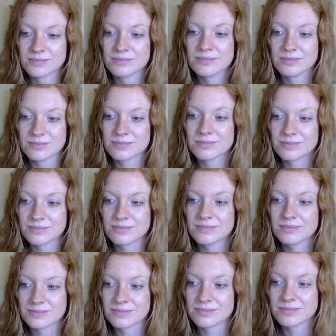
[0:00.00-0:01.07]

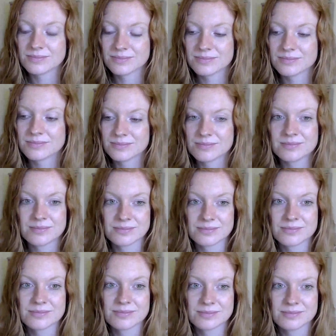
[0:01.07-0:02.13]

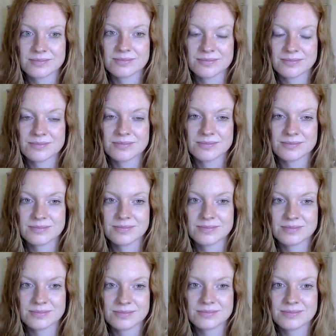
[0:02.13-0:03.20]

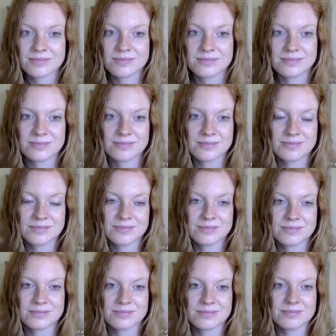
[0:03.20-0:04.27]

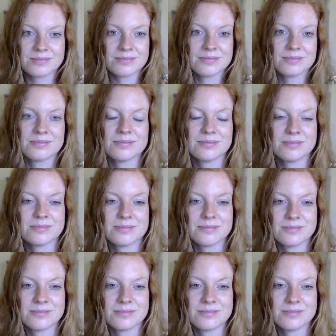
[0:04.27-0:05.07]
[no speech]